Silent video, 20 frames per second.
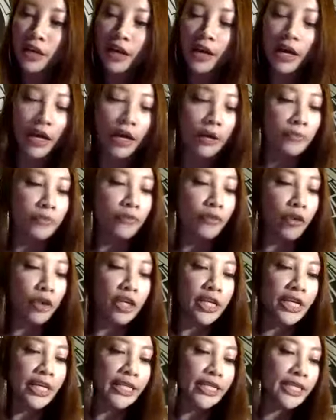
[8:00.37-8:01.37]
um, for
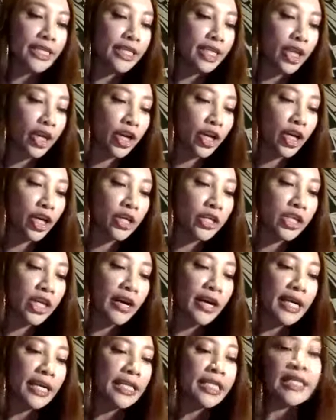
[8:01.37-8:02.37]
this year? Shall
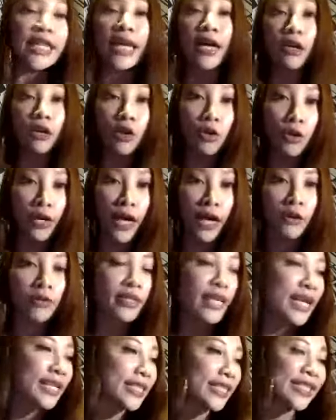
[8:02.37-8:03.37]
I stay a lookout?
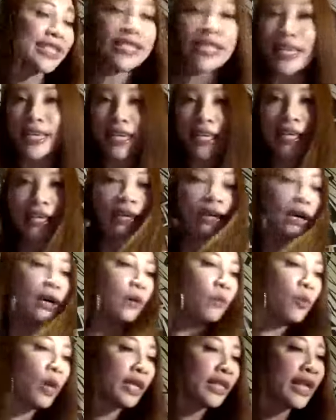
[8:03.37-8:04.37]
Let's see
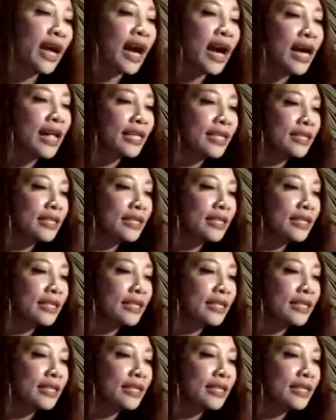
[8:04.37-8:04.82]
um, what card.